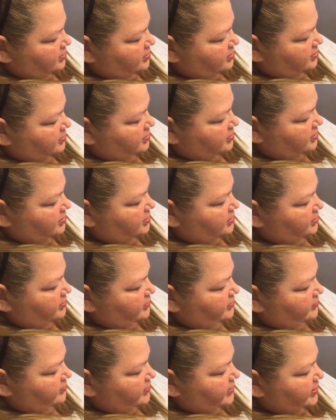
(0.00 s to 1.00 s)
I'm going to glue
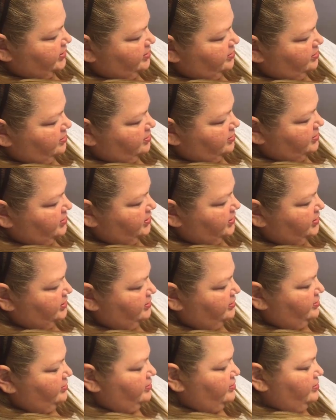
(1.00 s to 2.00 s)
it right on
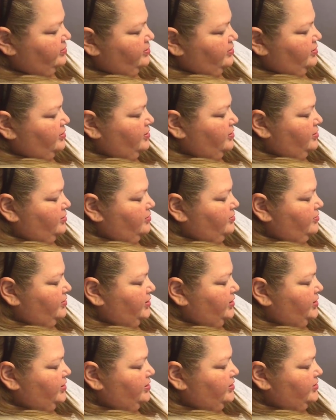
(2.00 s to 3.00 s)
here,
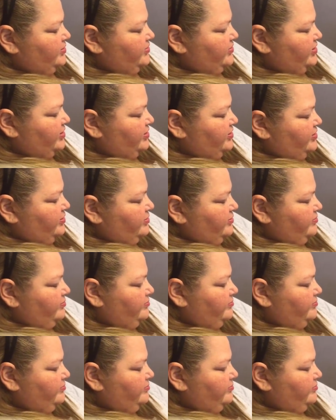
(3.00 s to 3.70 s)
right in the center.